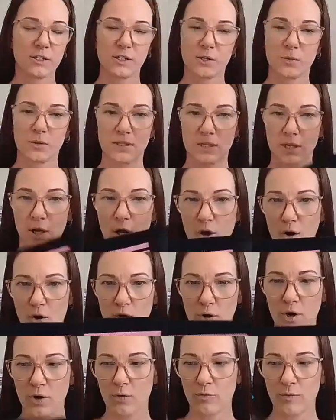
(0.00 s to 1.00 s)
So it's a
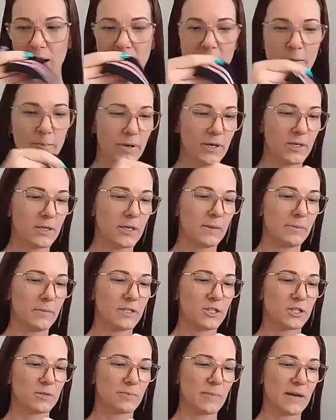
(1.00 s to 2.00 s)
long wrap. Let
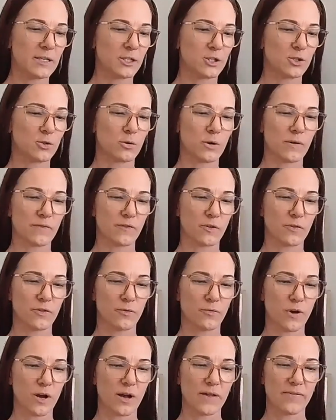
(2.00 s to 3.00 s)
me just make sure I've got
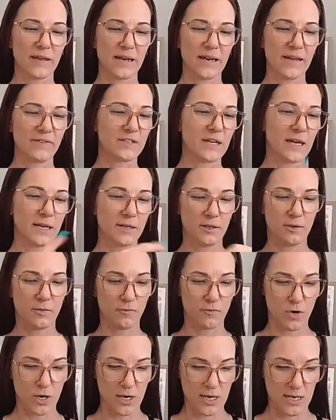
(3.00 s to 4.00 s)
the right, they're left-handed
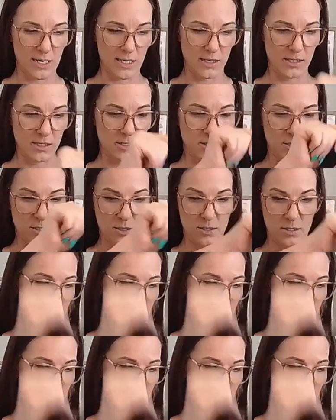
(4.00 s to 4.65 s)
and right-handed.